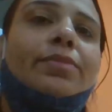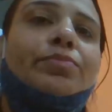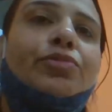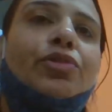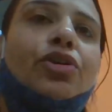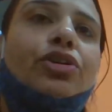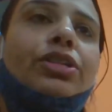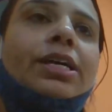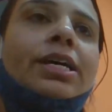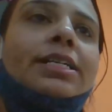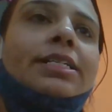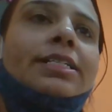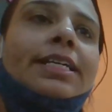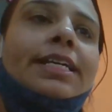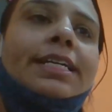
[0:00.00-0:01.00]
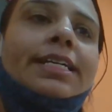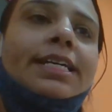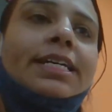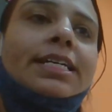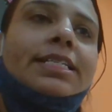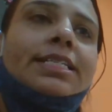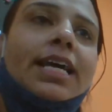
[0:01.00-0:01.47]
both the
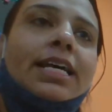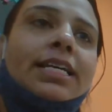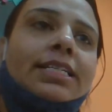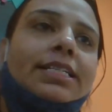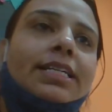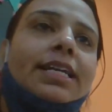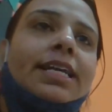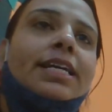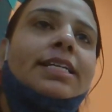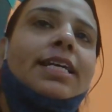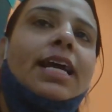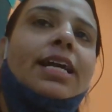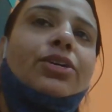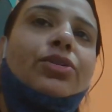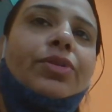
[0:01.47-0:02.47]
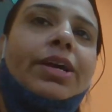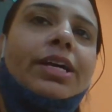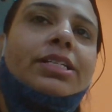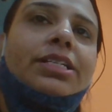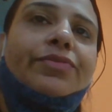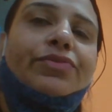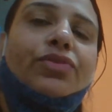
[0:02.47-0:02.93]
CTs, yesterday's and
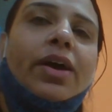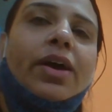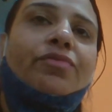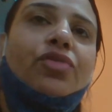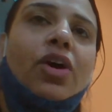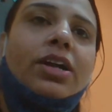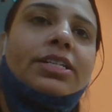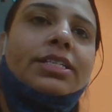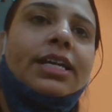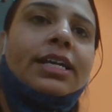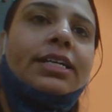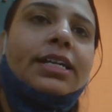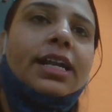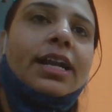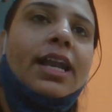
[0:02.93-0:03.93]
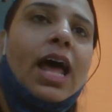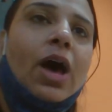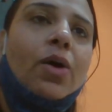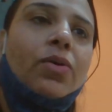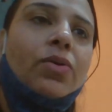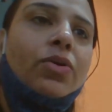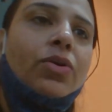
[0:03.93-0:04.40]
today's, if you have not sent till
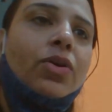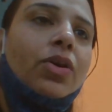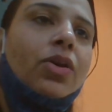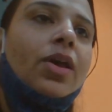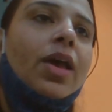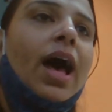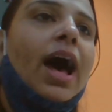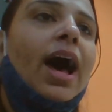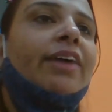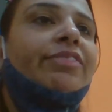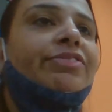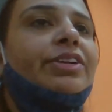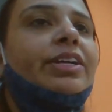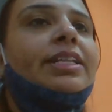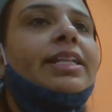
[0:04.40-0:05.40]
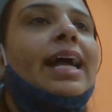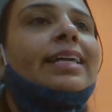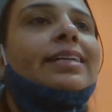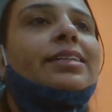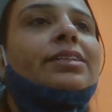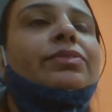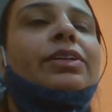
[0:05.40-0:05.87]
now. After that,
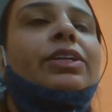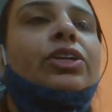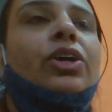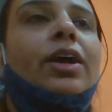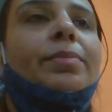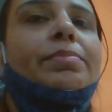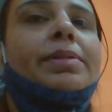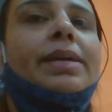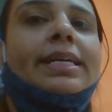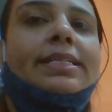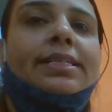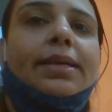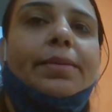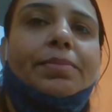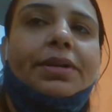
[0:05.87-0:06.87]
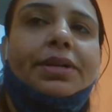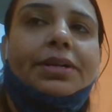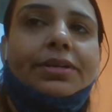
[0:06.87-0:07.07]
it will not be accepted.